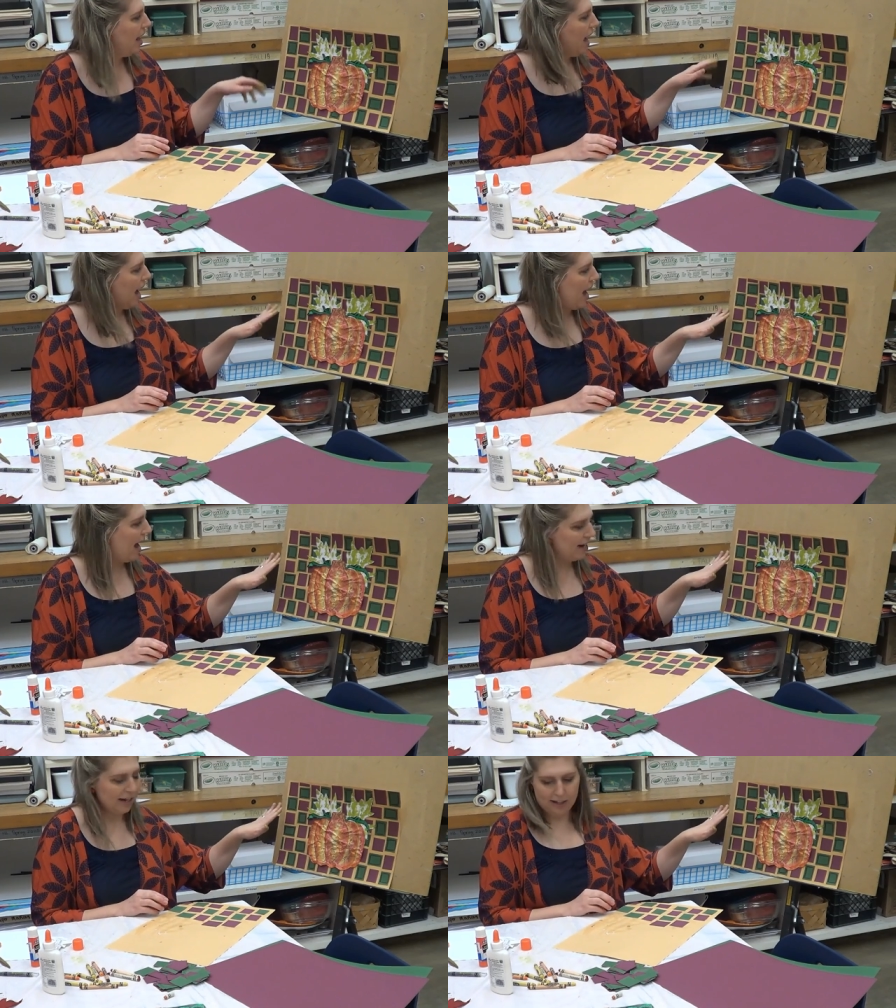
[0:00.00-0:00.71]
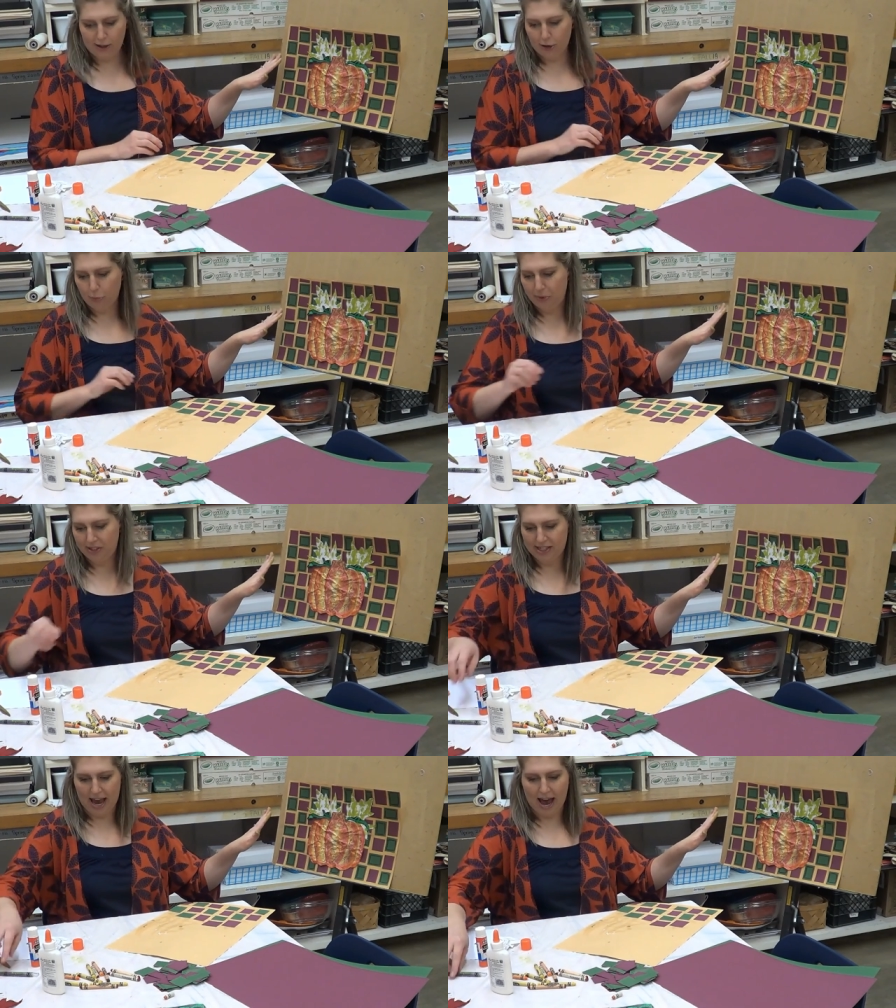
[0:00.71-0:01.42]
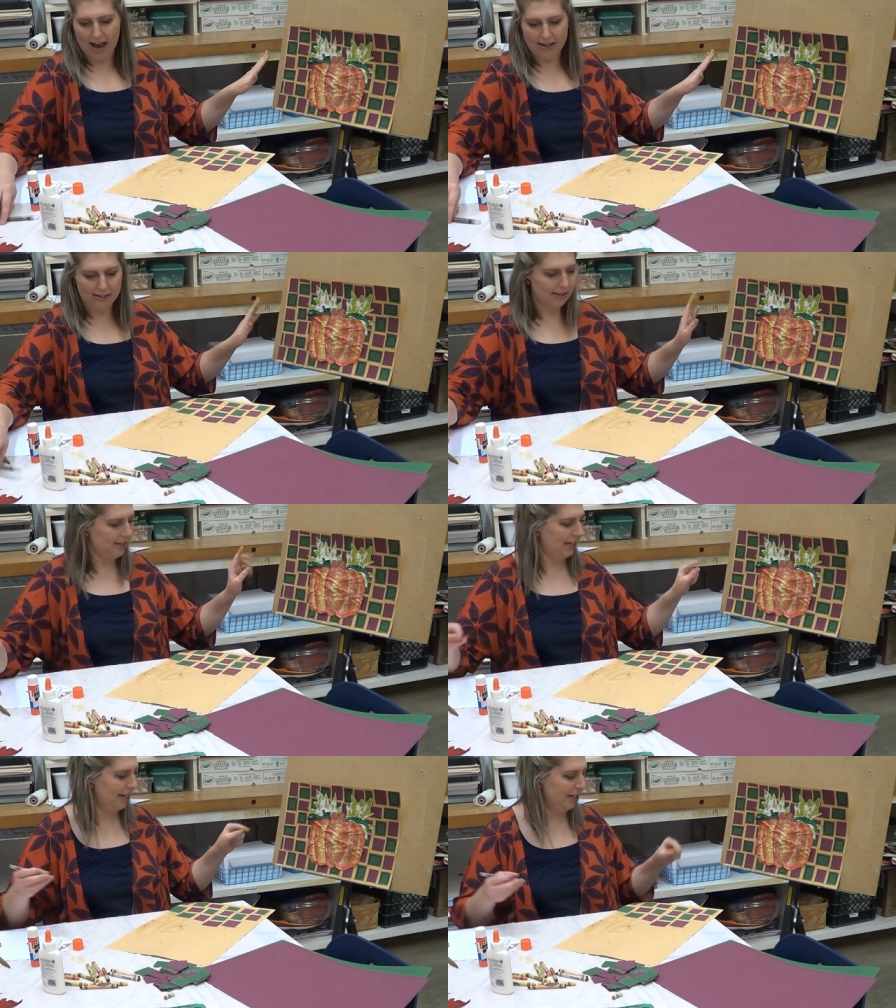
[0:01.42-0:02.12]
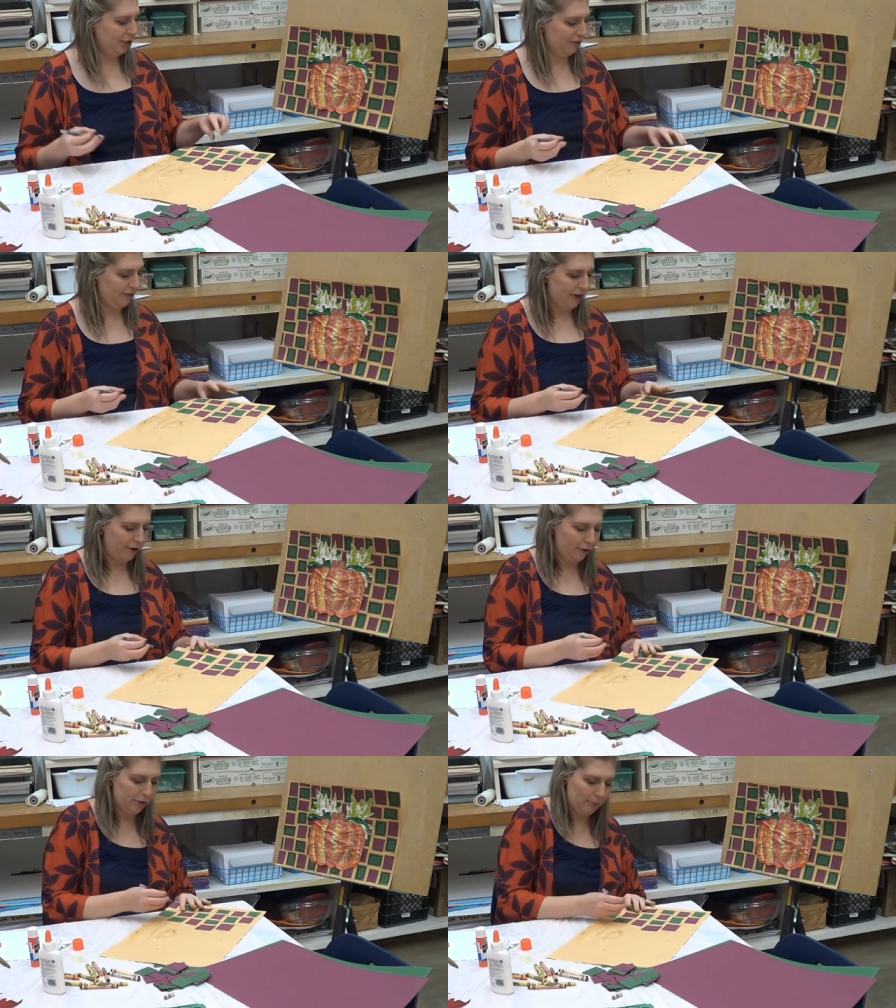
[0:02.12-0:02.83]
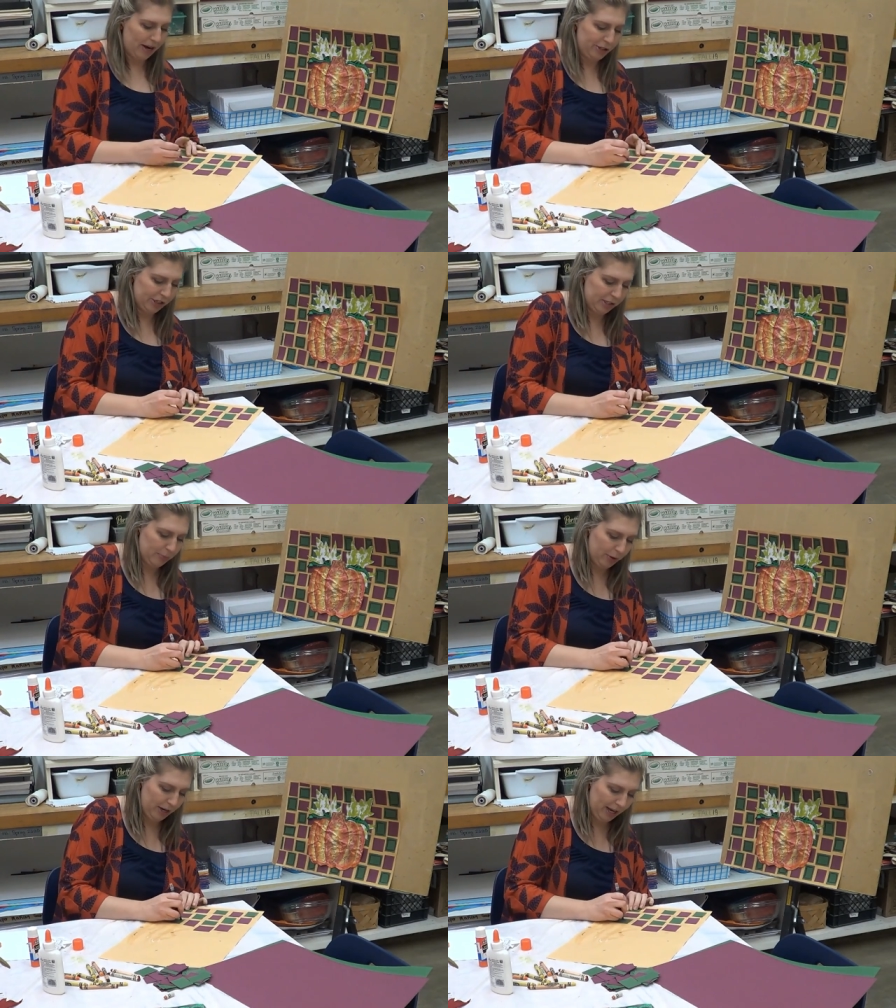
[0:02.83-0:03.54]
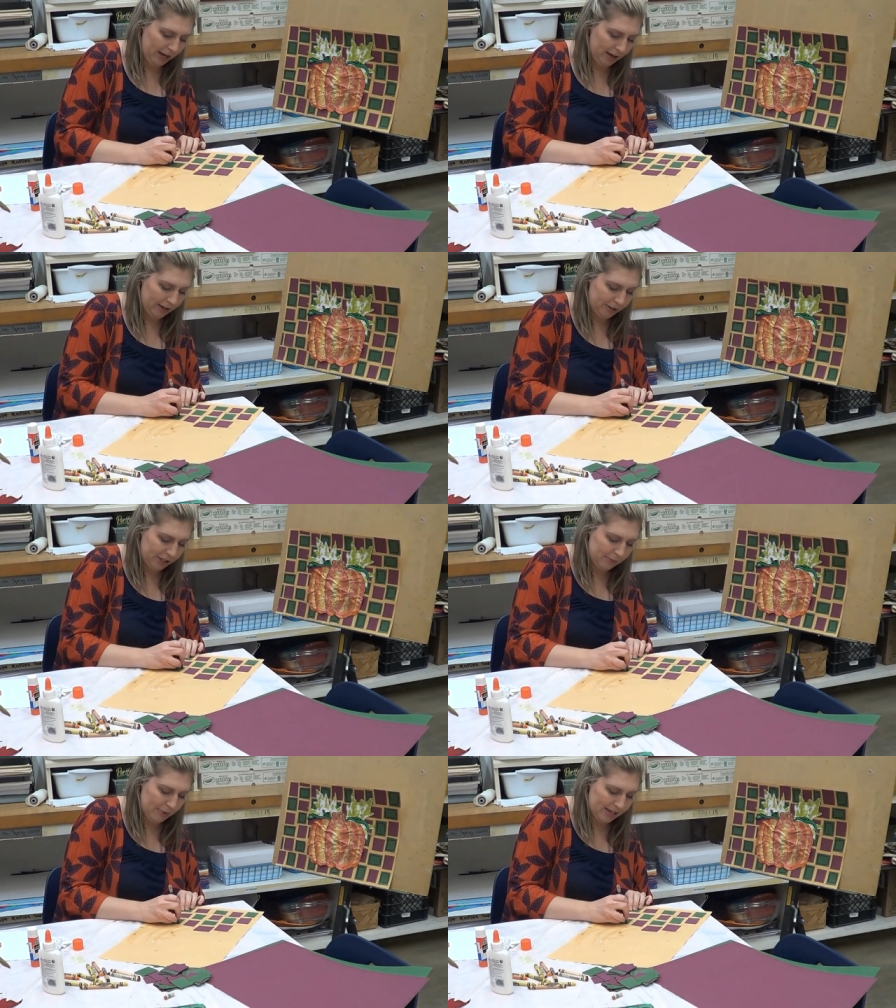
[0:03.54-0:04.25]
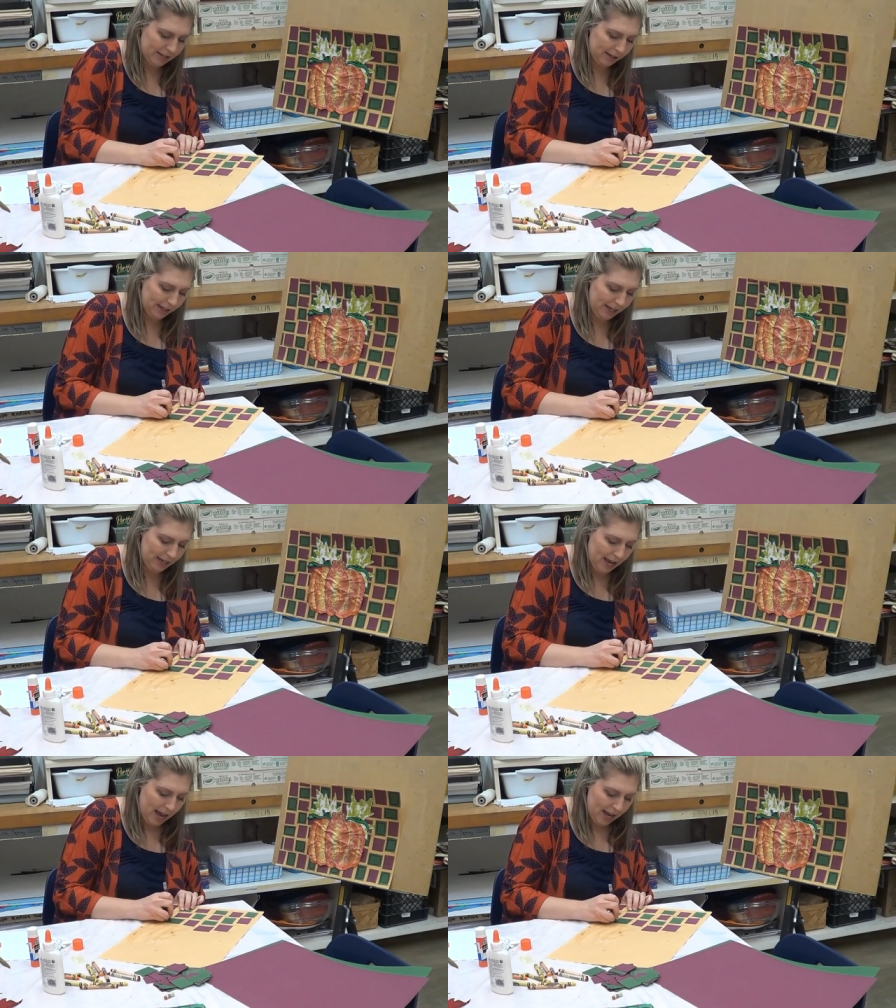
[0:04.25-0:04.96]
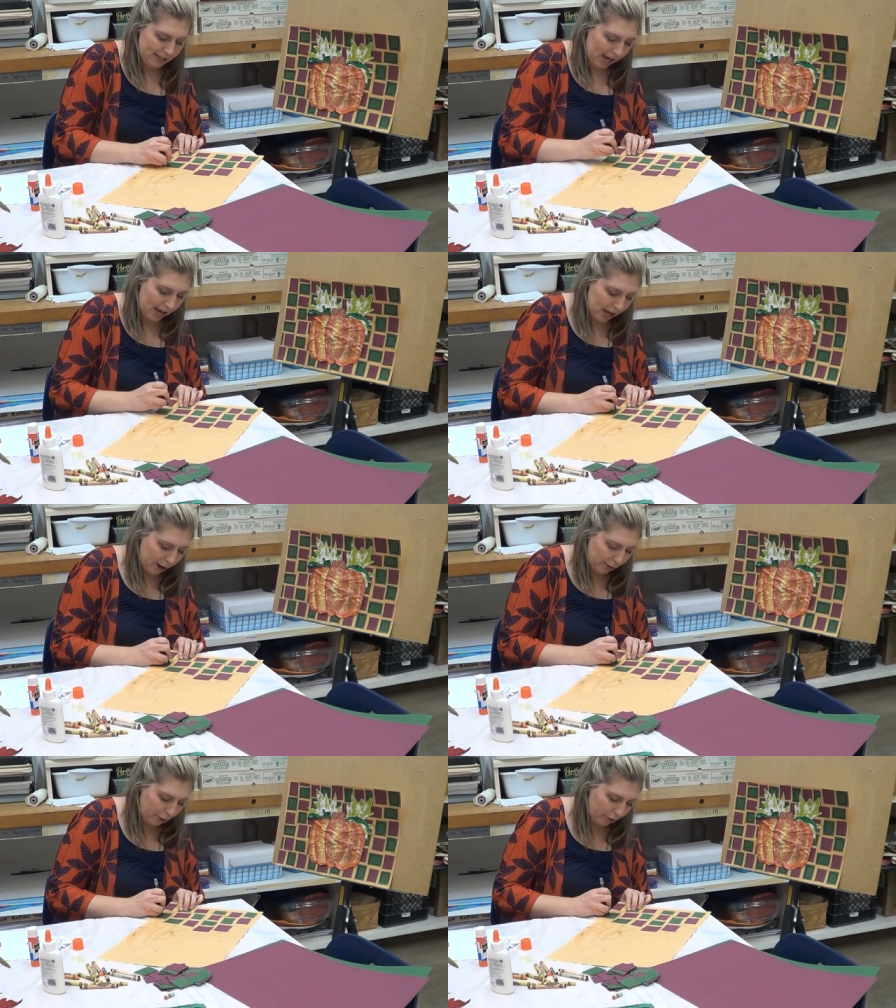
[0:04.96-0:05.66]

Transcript: I added a little pizzazz to each of those by just putting, just basically taking a